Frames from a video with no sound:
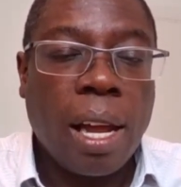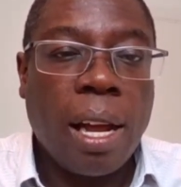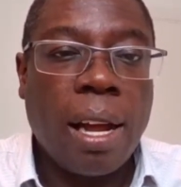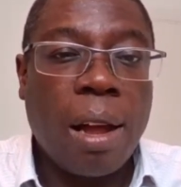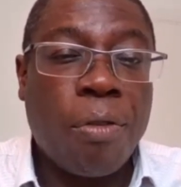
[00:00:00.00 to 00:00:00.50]

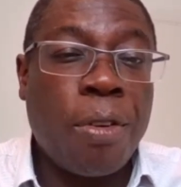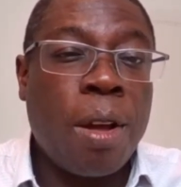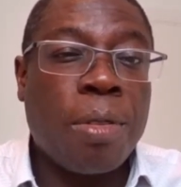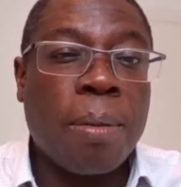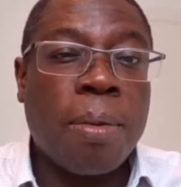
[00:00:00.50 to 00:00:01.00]
And
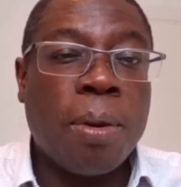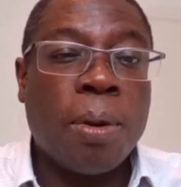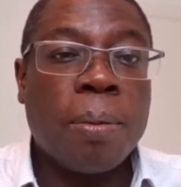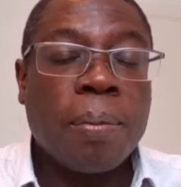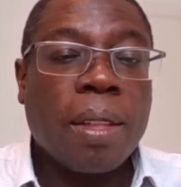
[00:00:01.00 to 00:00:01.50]

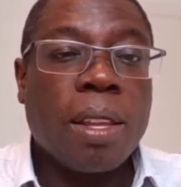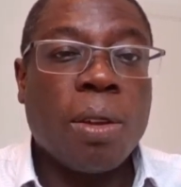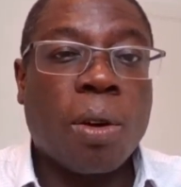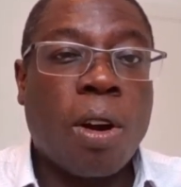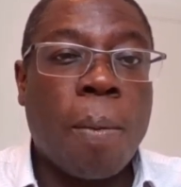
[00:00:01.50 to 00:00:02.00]
furthermore,
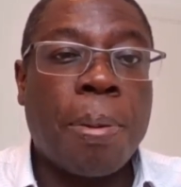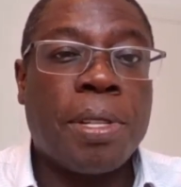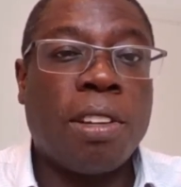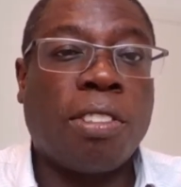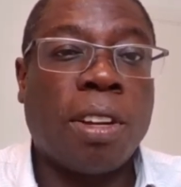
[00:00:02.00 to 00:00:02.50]
your
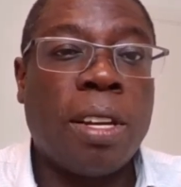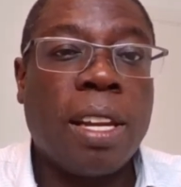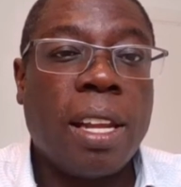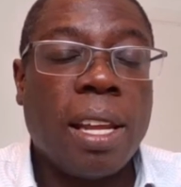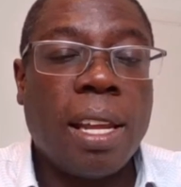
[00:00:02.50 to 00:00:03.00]
competition